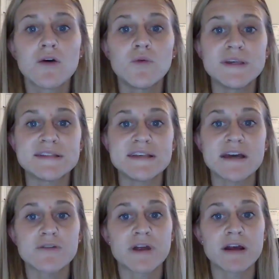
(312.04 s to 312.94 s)
We see
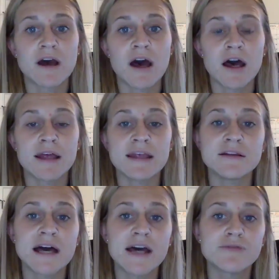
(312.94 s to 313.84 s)
that
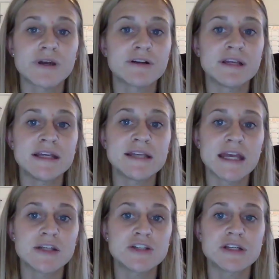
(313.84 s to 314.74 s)
Eli rarely
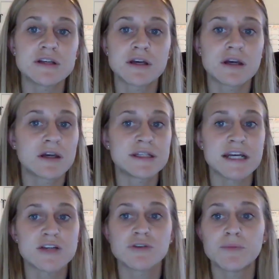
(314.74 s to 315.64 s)
engaged in
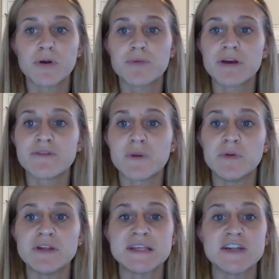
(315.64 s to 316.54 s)
contextual appropriate
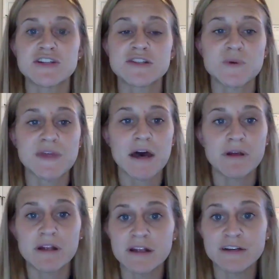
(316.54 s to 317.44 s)
verbalizations without
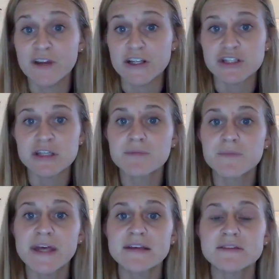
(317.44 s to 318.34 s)
an intervention in
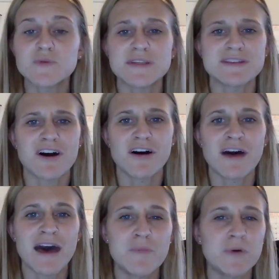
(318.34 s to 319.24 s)
place. We saw
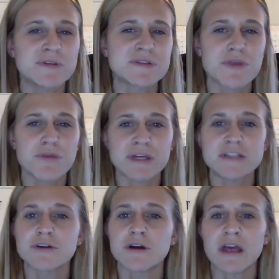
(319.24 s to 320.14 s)
at most 3
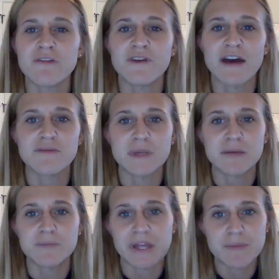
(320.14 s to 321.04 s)
during a
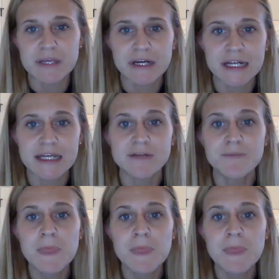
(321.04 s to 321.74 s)
5-minute play period.